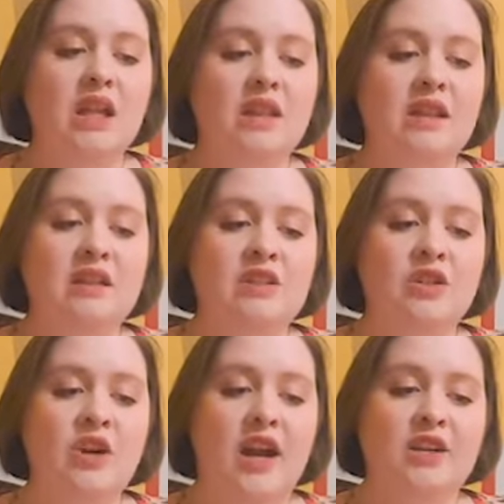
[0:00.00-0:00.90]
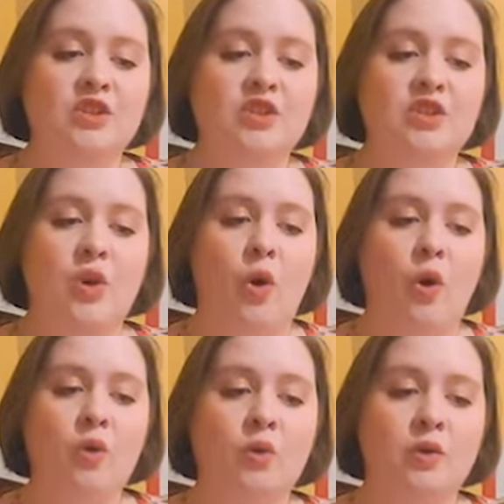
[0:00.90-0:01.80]
Then Sir Ector
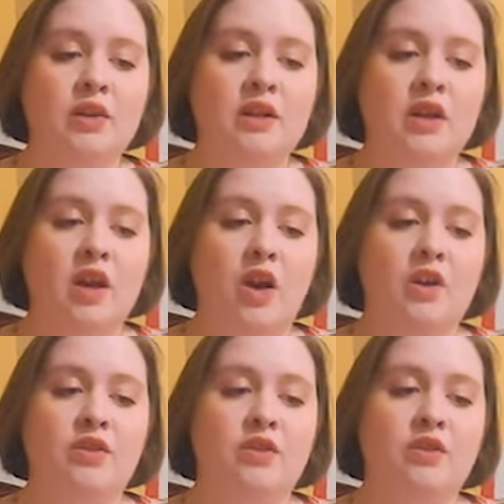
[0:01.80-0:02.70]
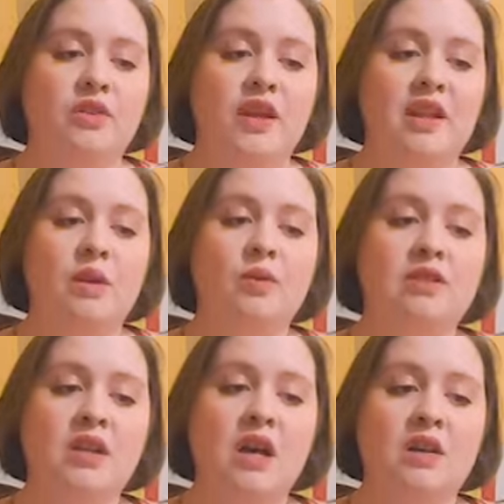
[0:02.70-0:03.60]
told Arthur that he was
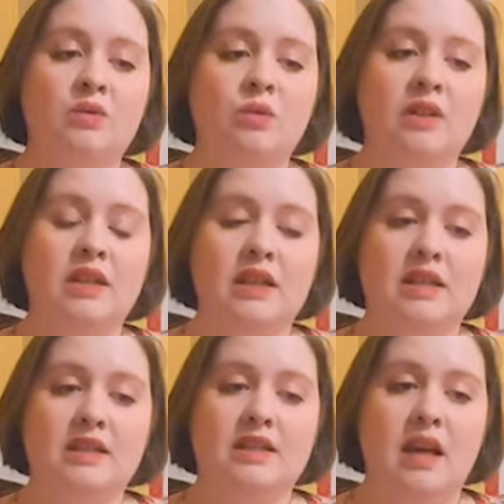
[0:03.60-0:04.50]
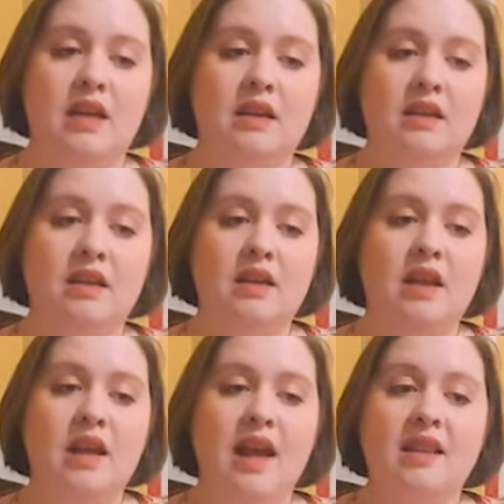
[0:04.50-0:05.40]
not really his son,
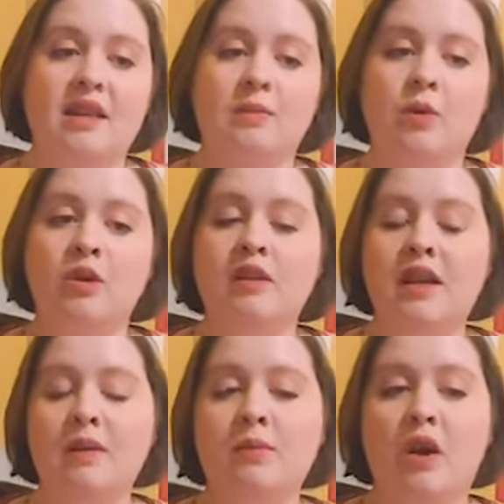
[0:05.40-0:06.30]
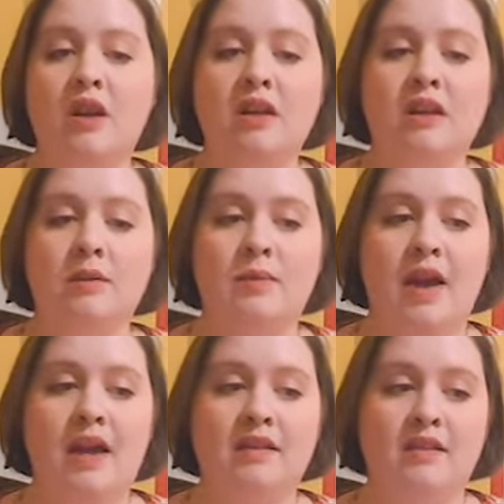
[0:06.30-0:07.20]
and that Merlin had brought him
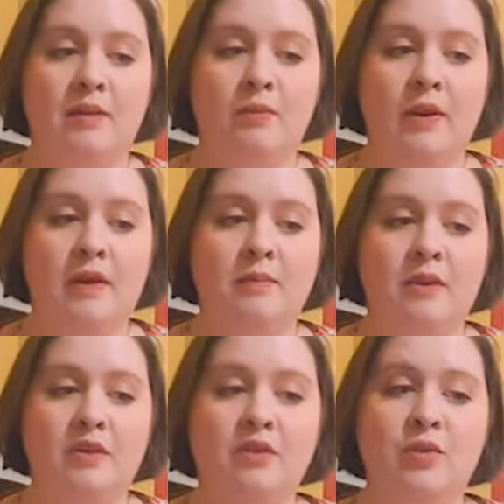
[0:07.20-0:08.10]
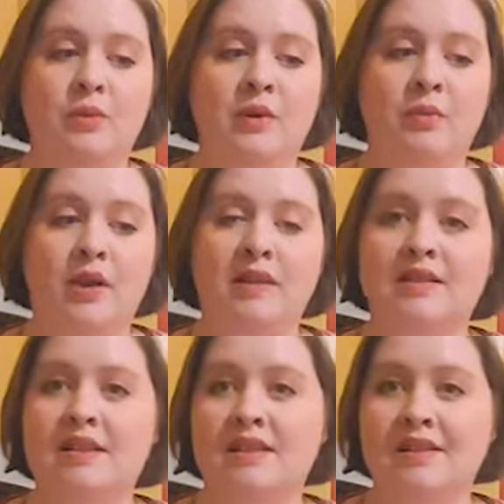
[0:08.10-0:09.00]
as a baby to be raised
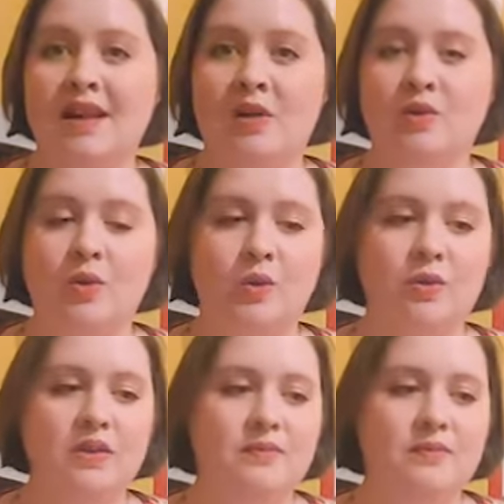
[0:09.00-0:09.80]
in his household.